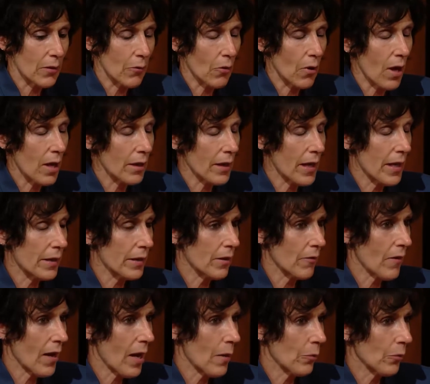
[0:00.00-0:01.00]
were all kind of
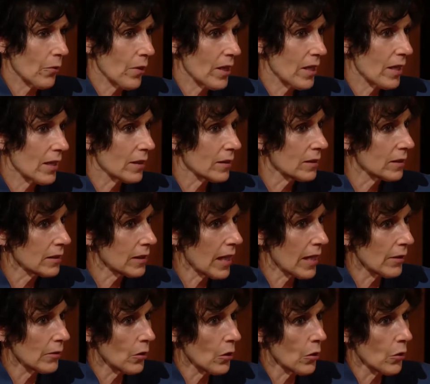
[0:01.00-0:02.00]
operating as
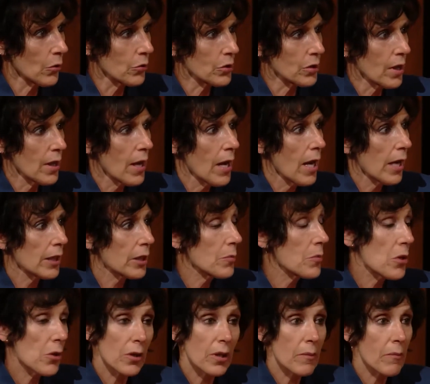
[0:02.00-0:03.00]
silos.
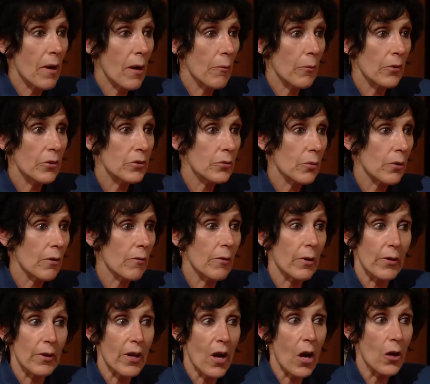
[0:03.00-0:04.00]
Community members were
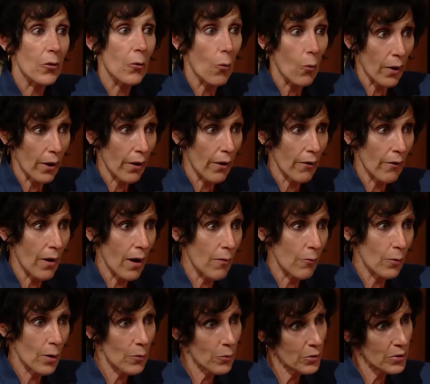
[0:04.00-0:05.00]
very unaware of
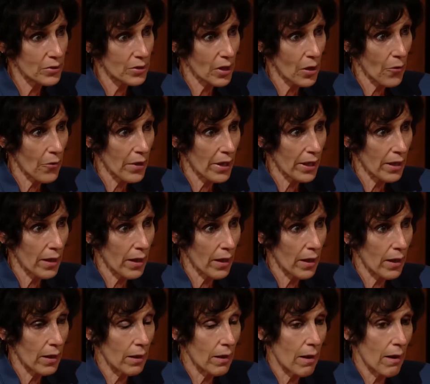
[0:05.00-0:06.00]
what was going
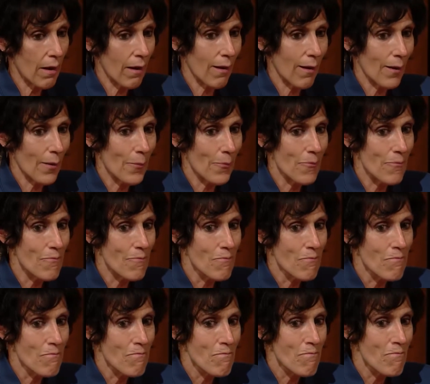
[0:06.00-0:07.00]
on.
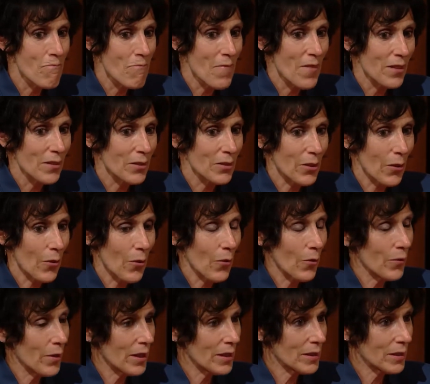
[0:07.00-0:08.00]

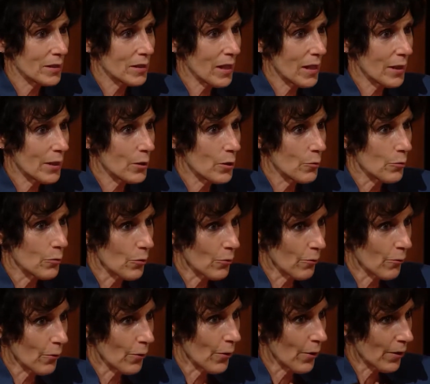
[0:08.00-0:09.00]
So they decided to move
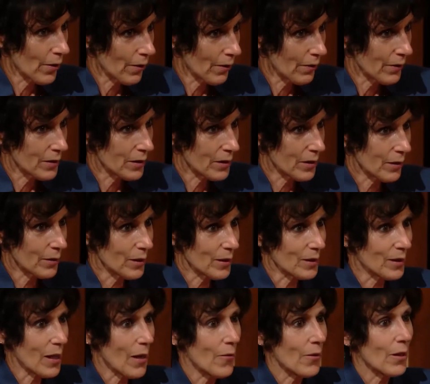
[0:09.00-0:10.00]
forth and start this
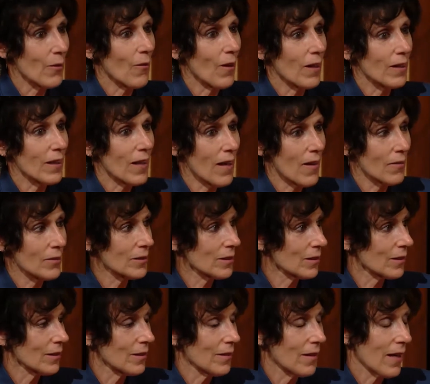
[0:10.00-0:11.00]
countywide
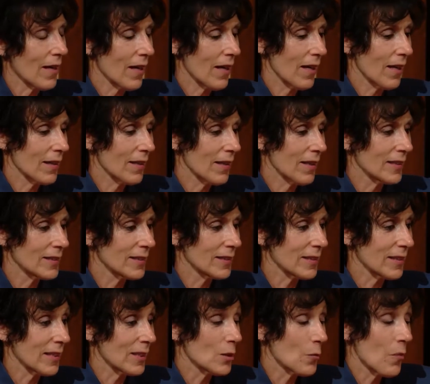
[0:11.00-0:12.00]
council, and
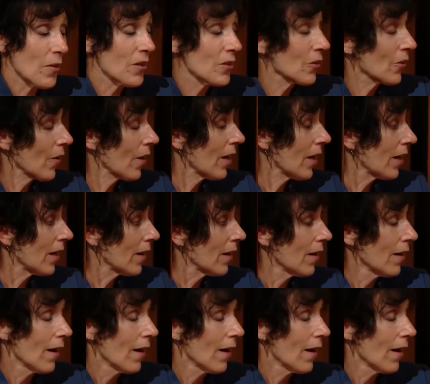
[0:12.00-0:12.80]
it's been great.